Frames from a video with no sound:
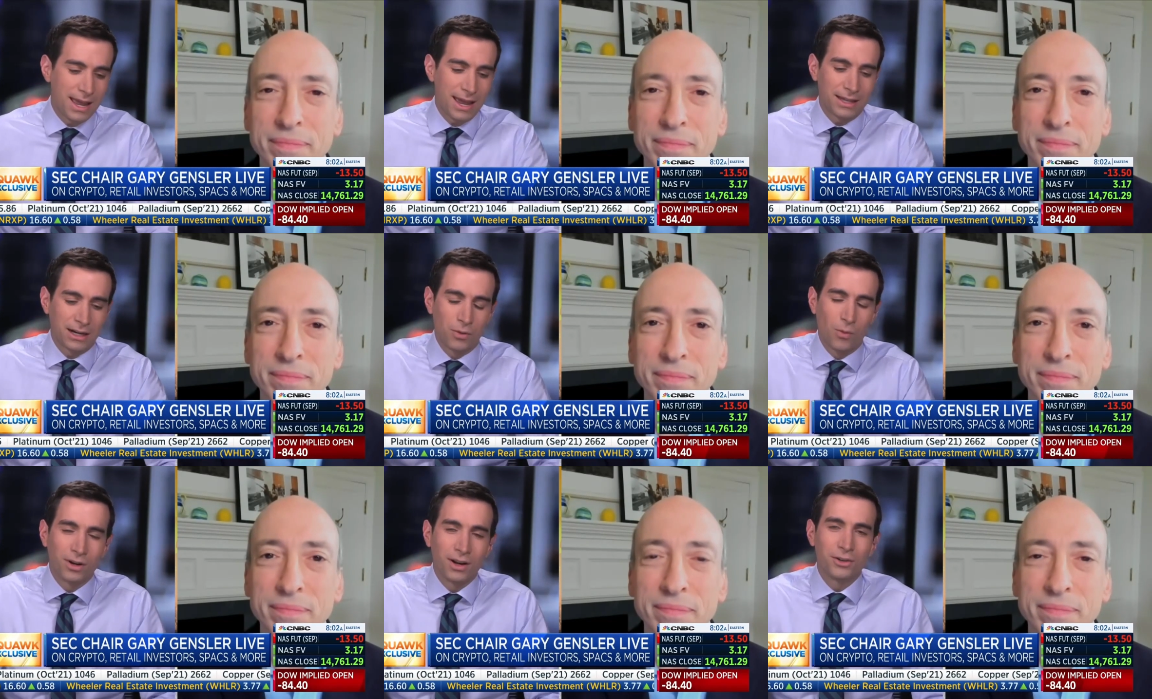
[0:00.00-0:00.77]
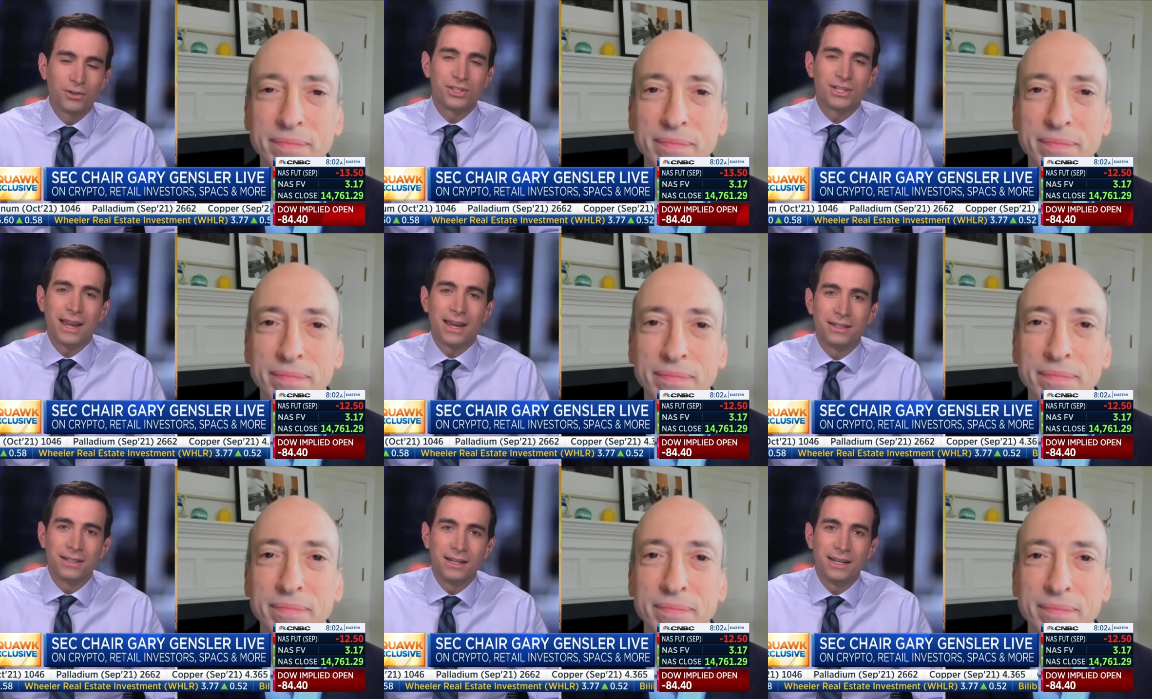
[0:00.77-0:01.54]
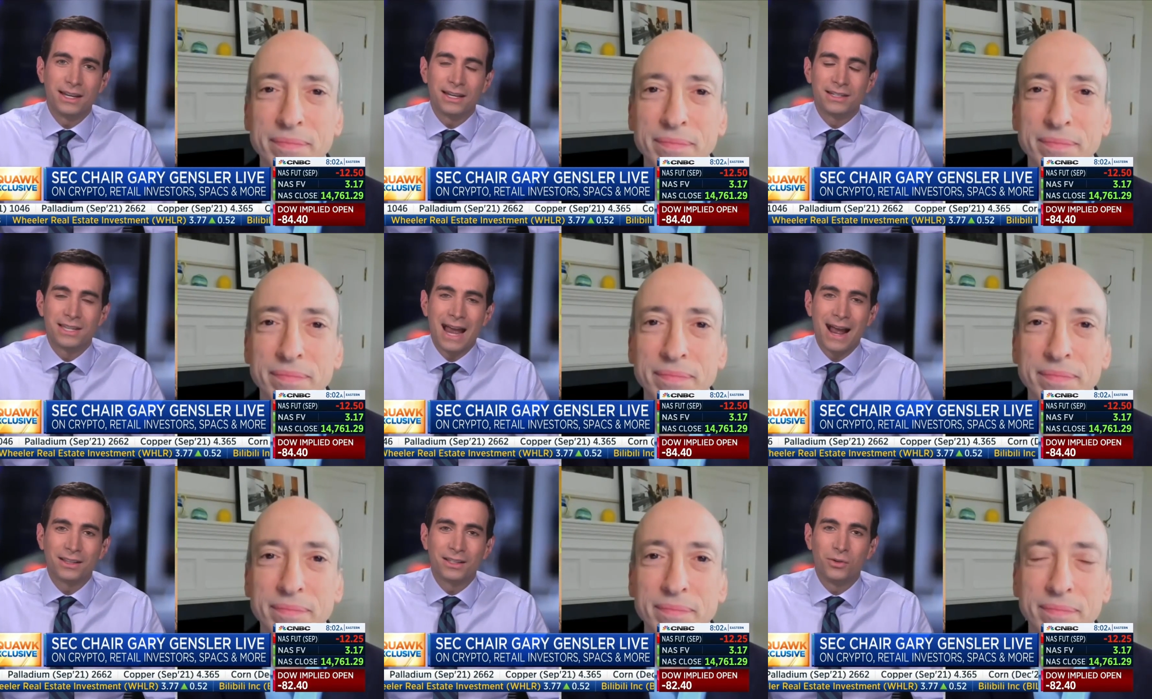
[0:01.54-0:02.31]
Speaker 1: And I want to understand
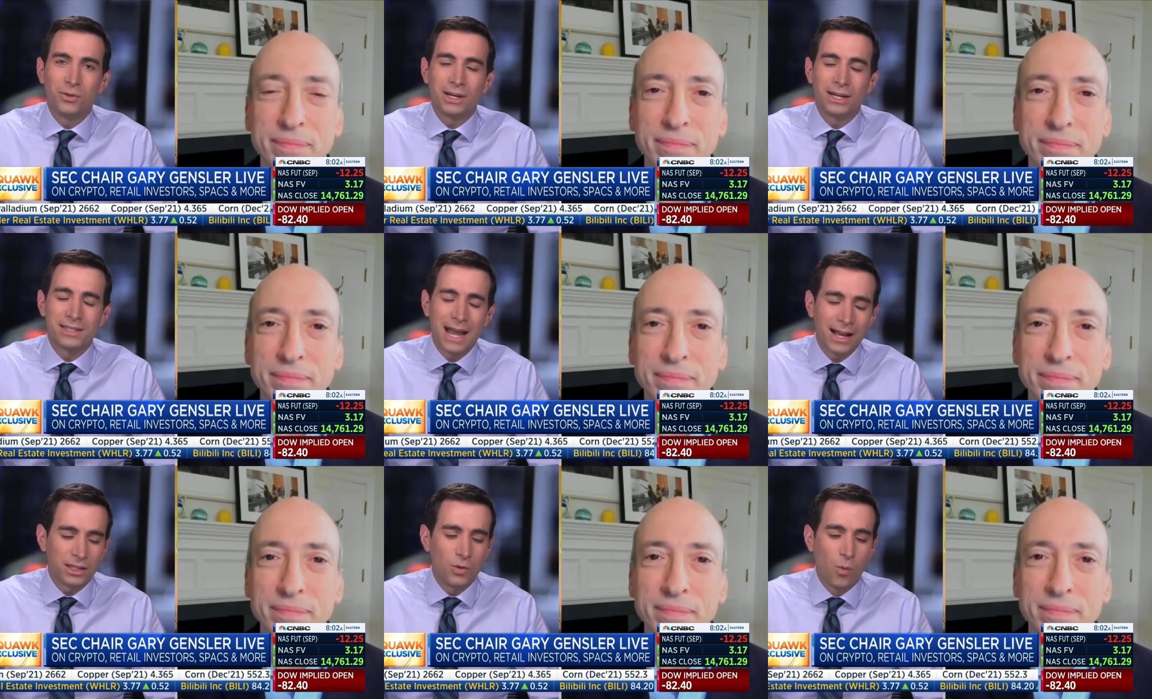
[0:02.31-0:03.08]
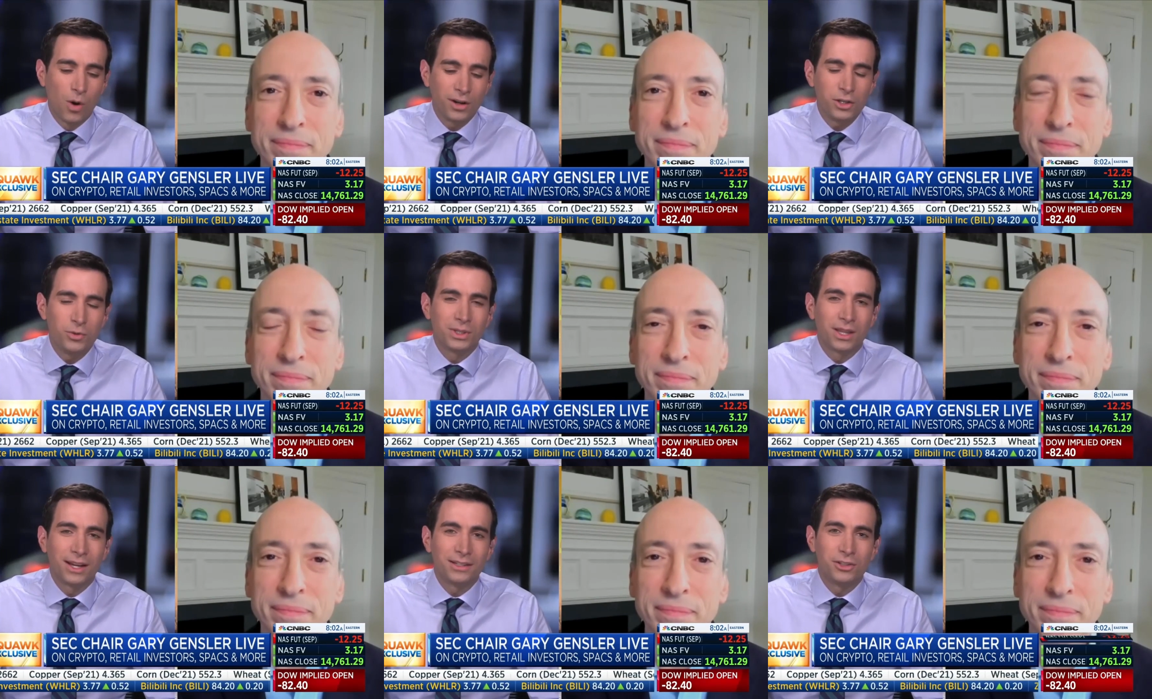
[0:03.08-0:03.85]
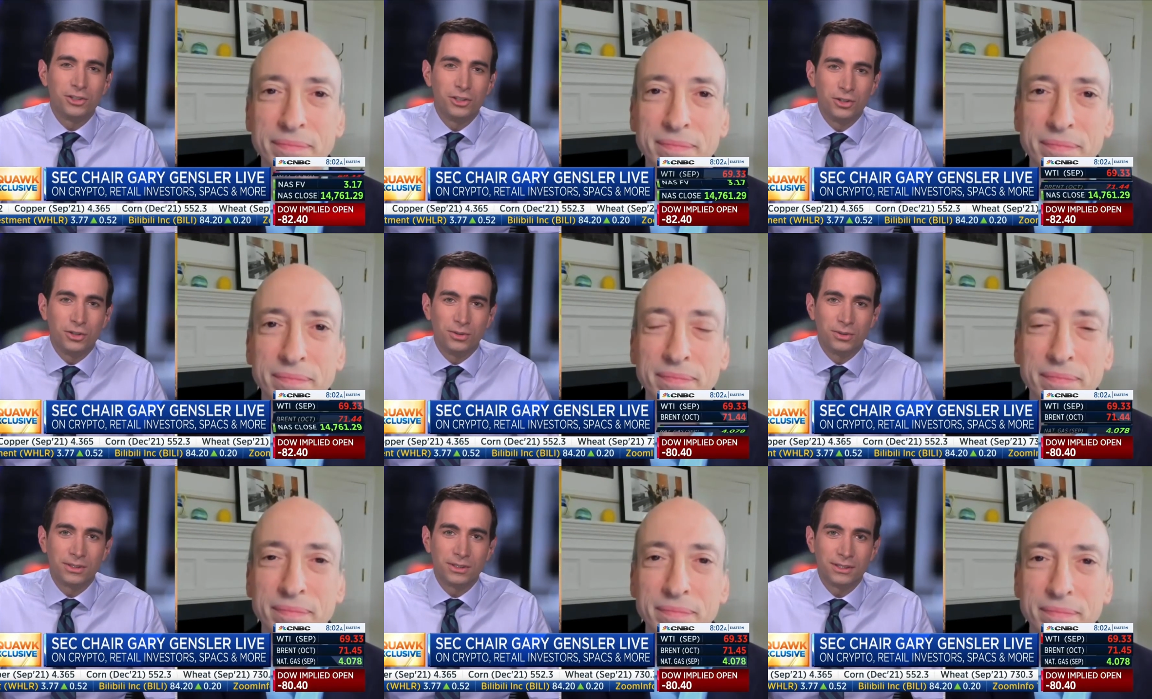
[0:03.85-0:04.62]
exactly exactly what you would like to
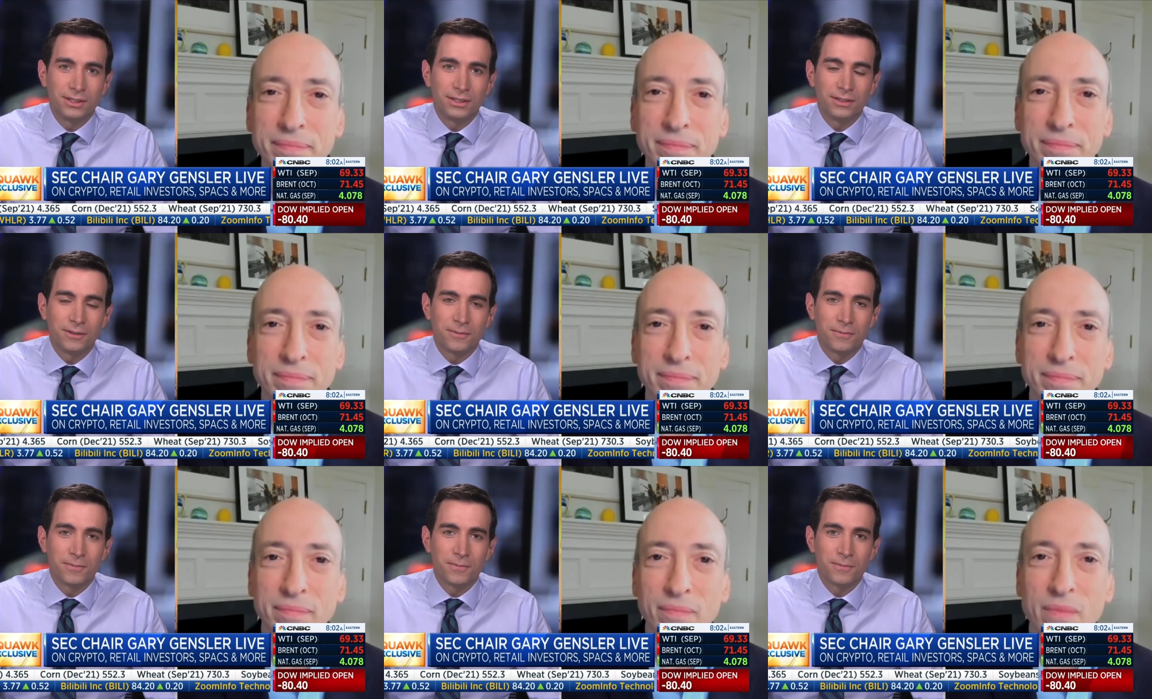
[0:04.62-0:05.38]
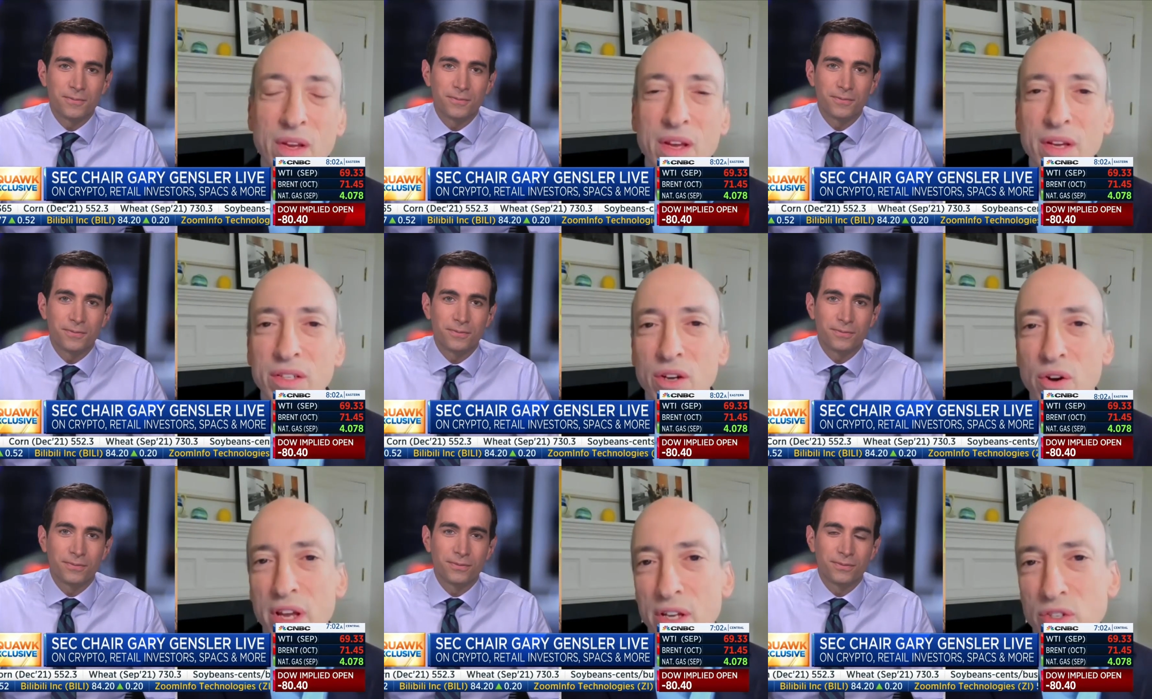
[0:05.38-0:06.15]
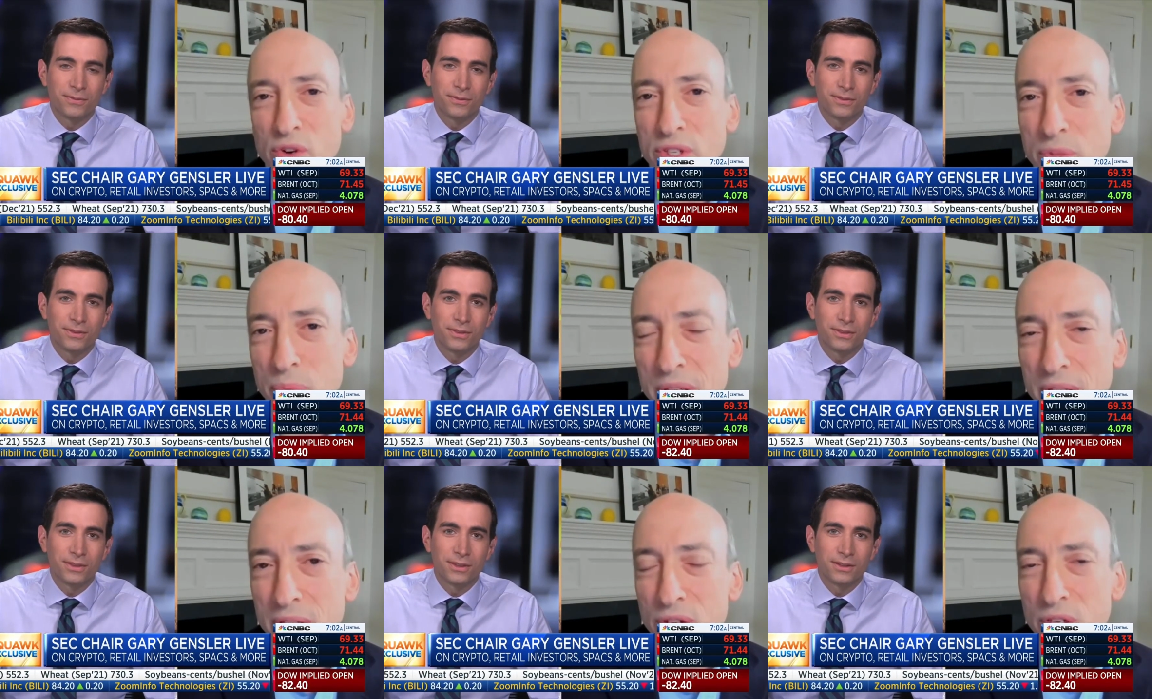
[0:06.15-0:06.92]
do.
Speaker 2: So, Andrew, it's
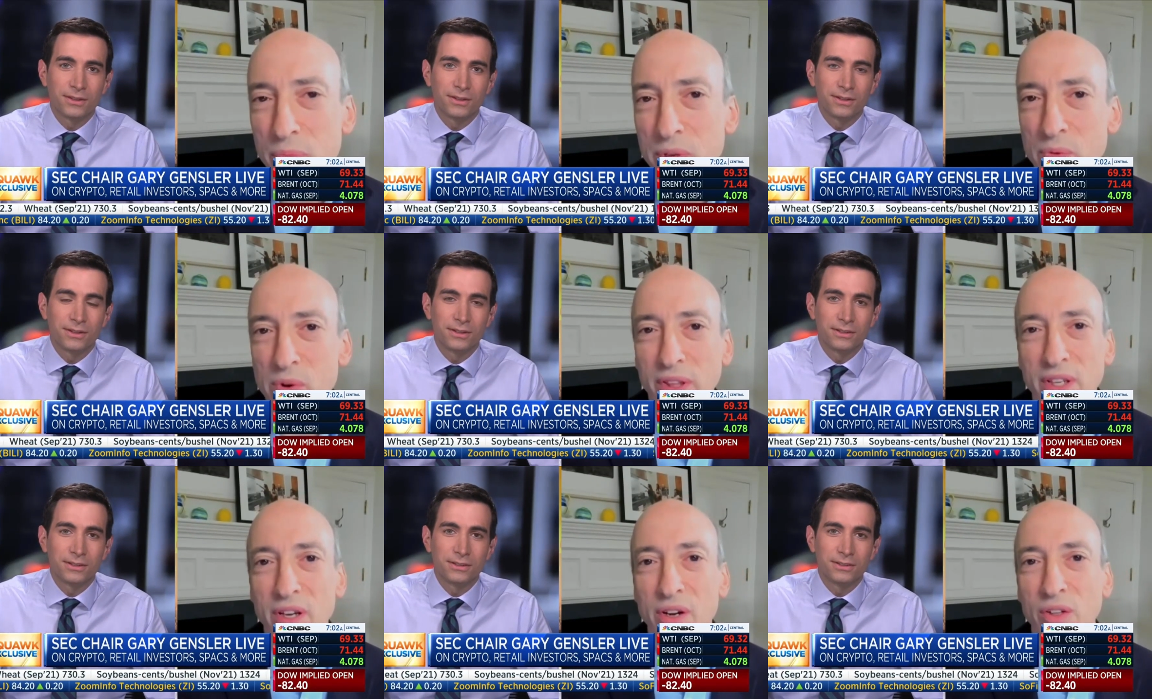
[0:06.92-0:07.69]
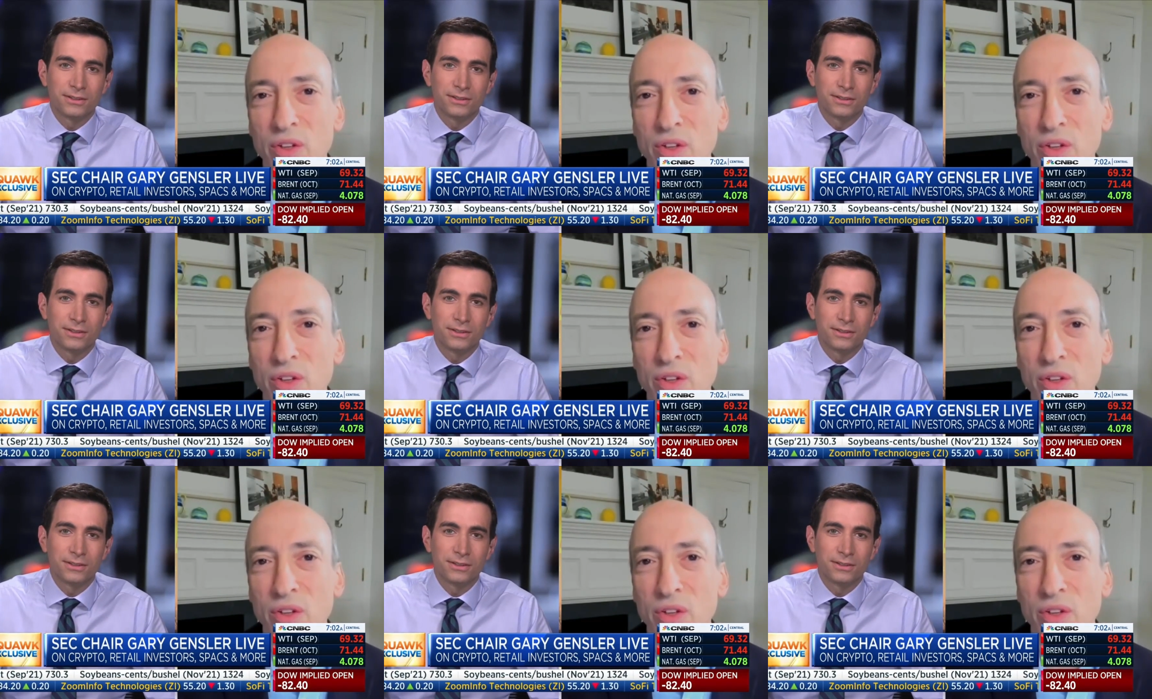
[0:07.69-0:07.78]
good to be with you.